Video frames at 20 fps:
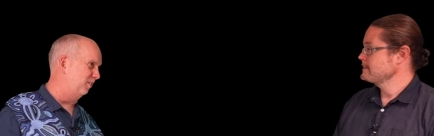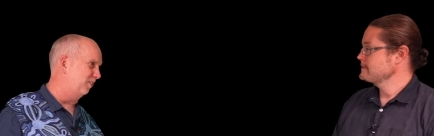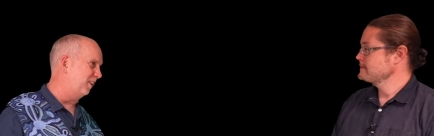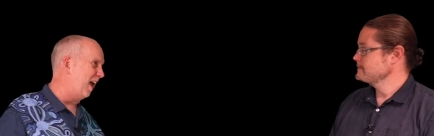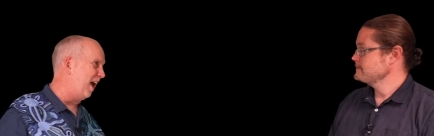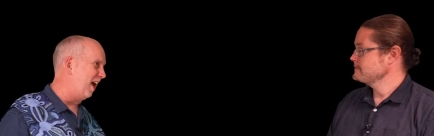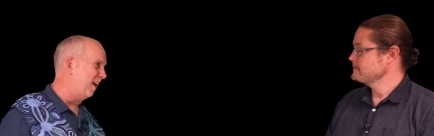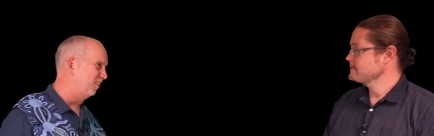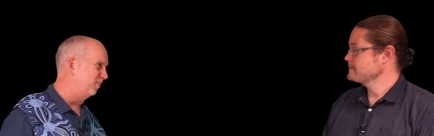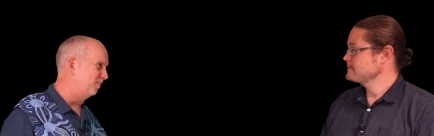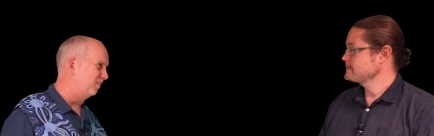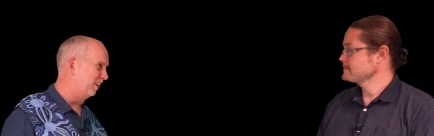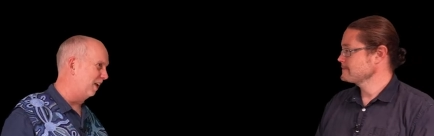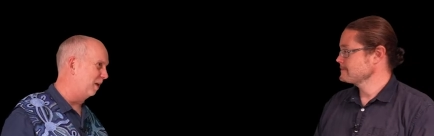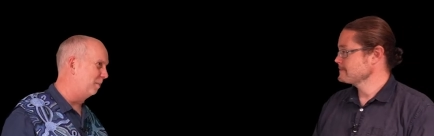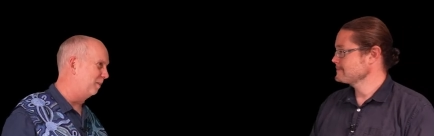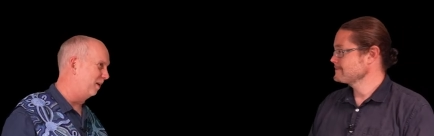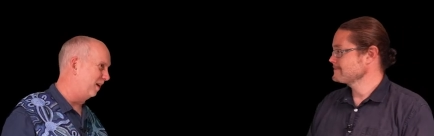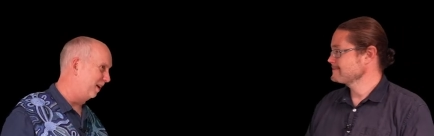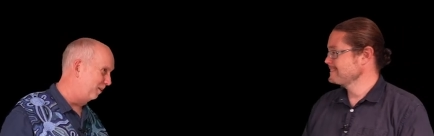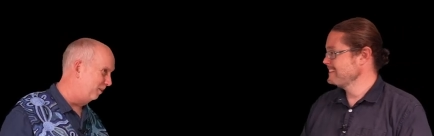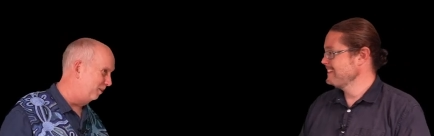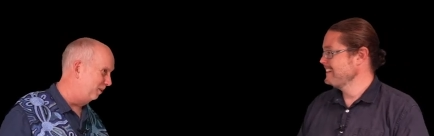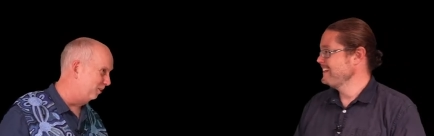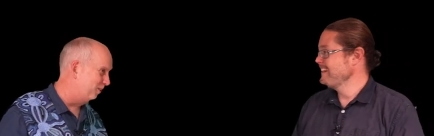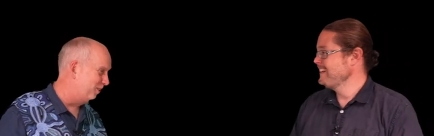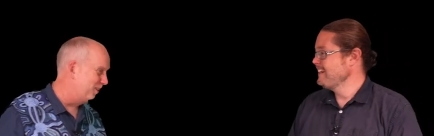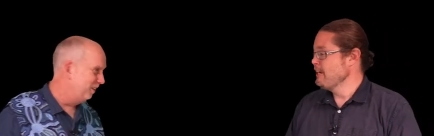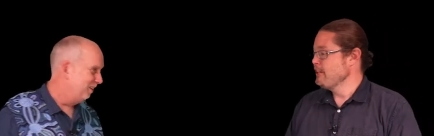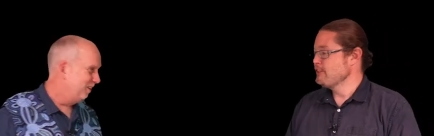Speaker 1: of cans to get by
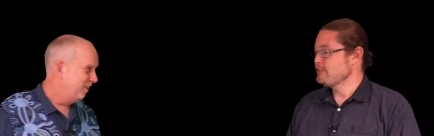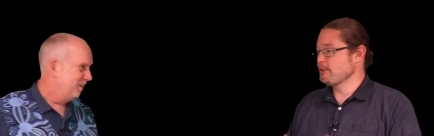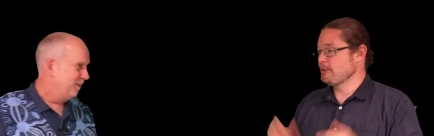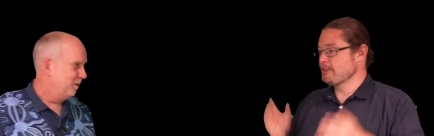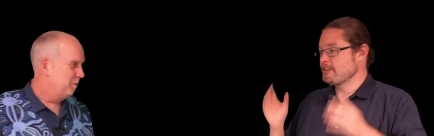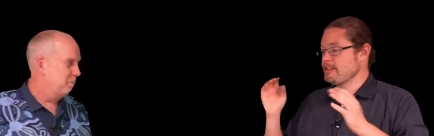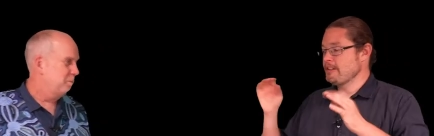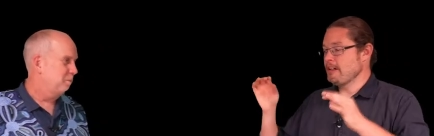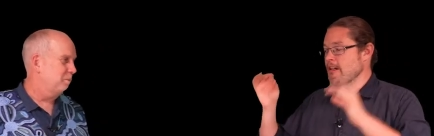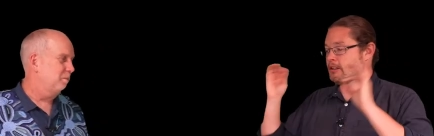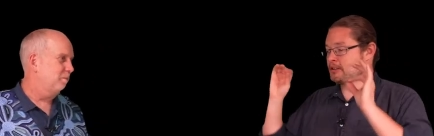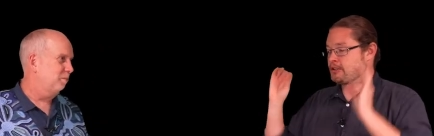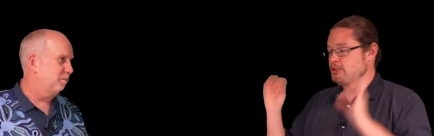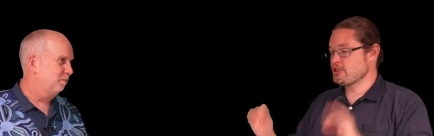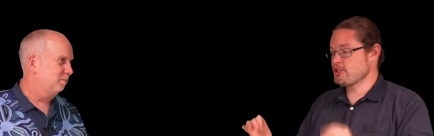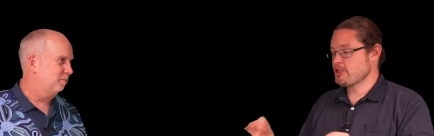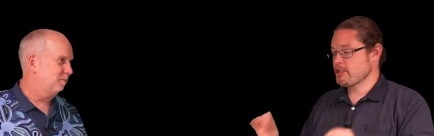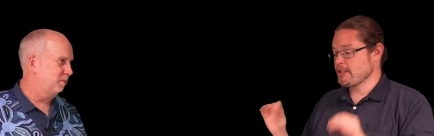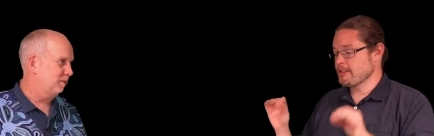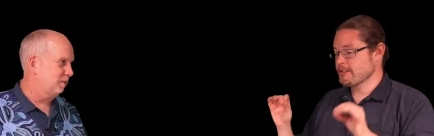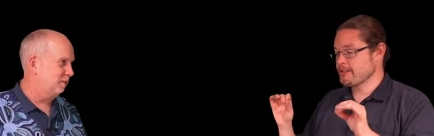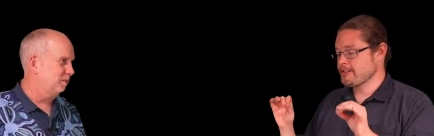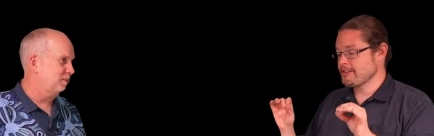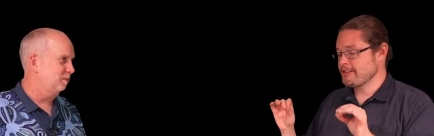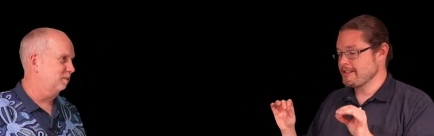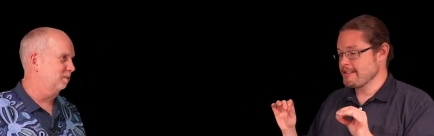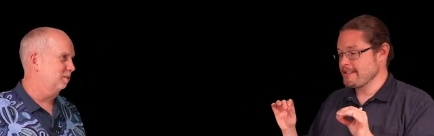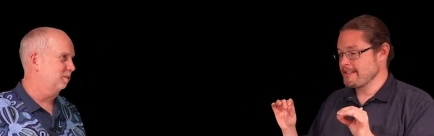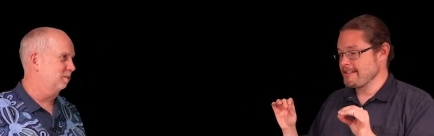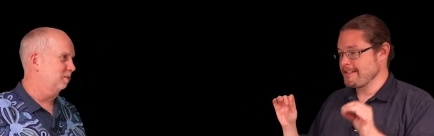with.
Speaker 2: So it's not
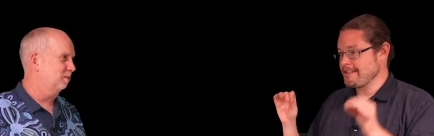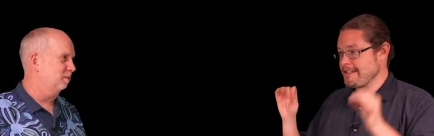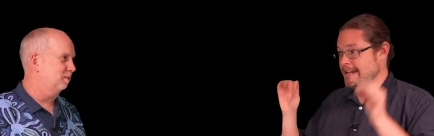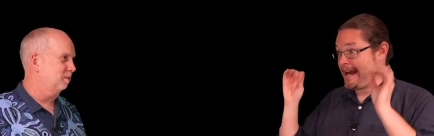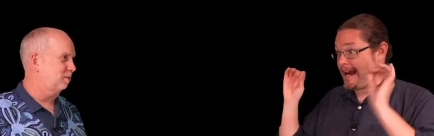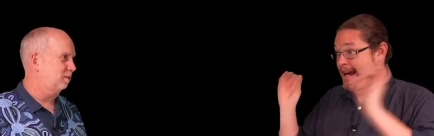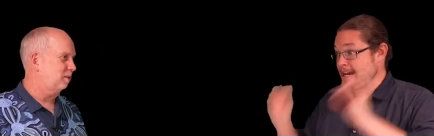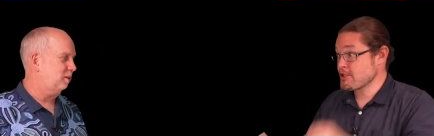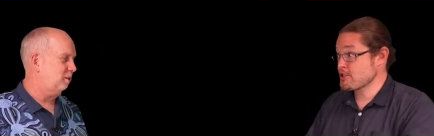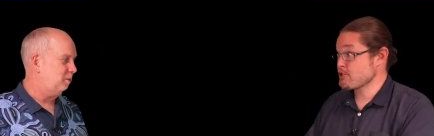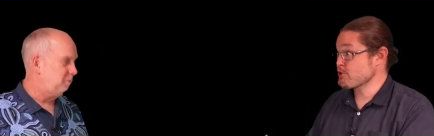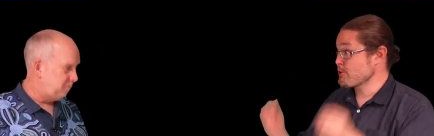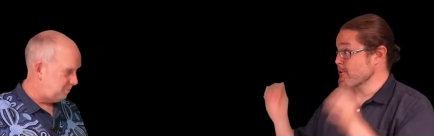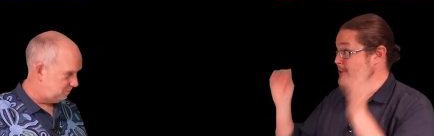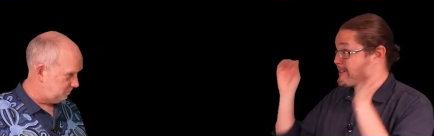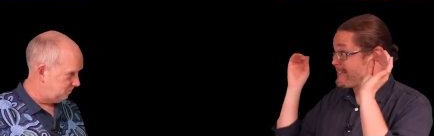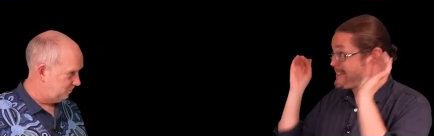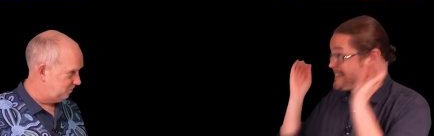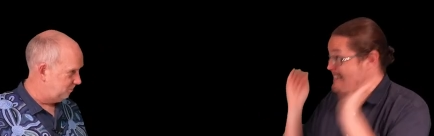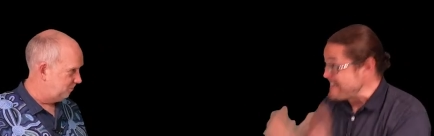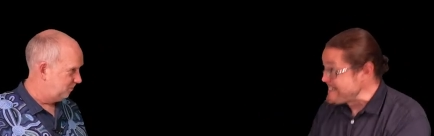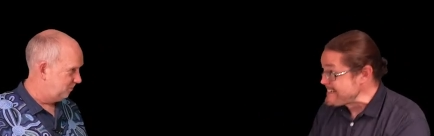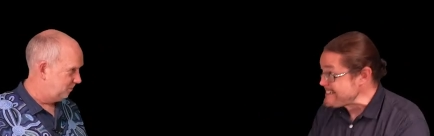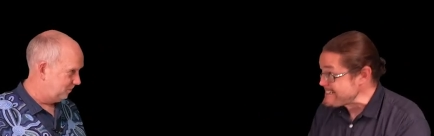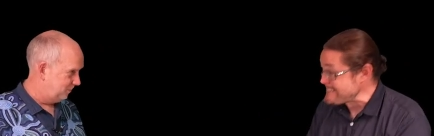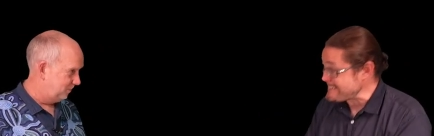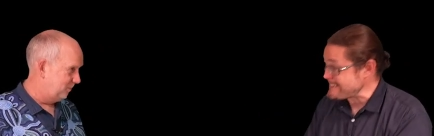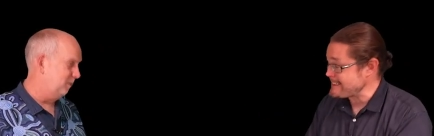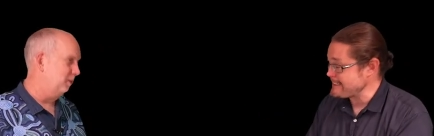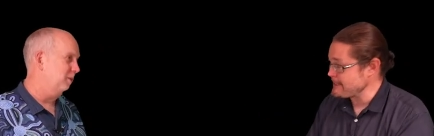just the asteroid
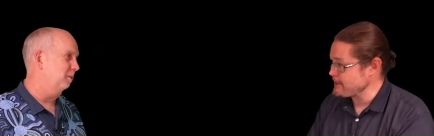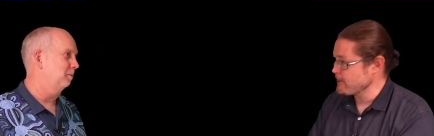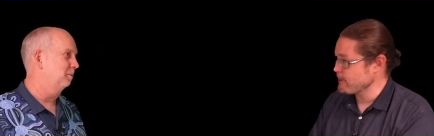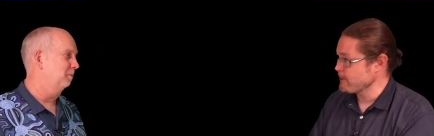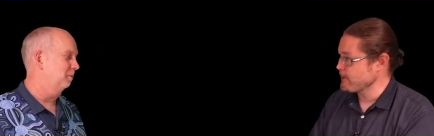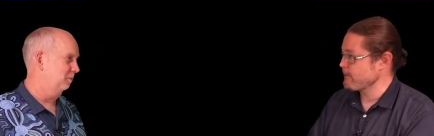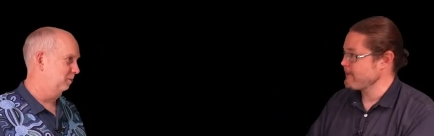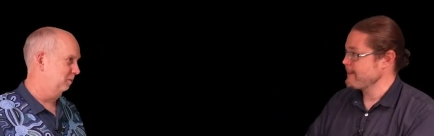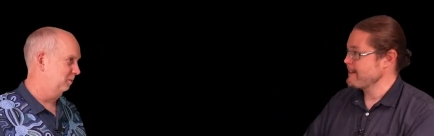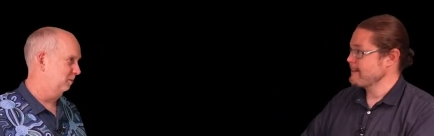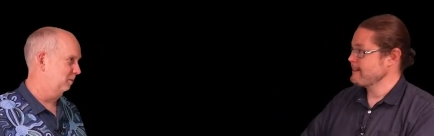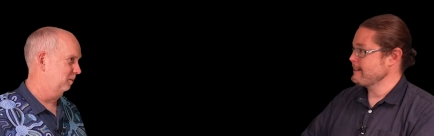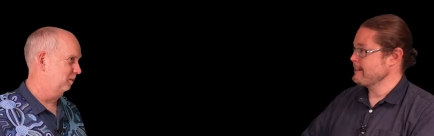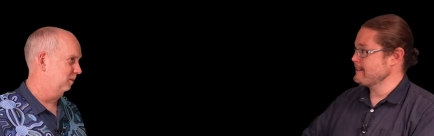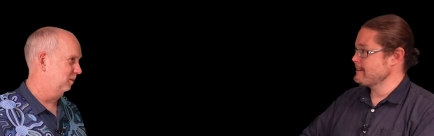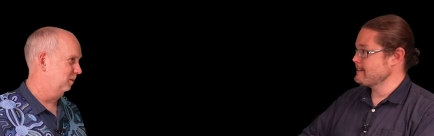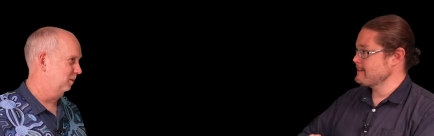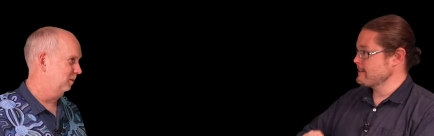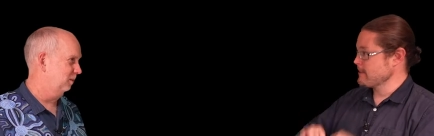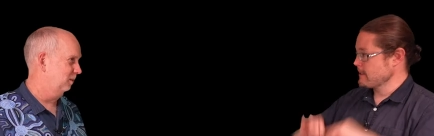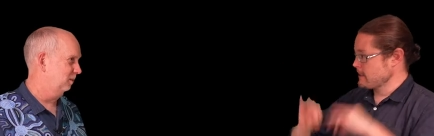hitting the Earth, it's the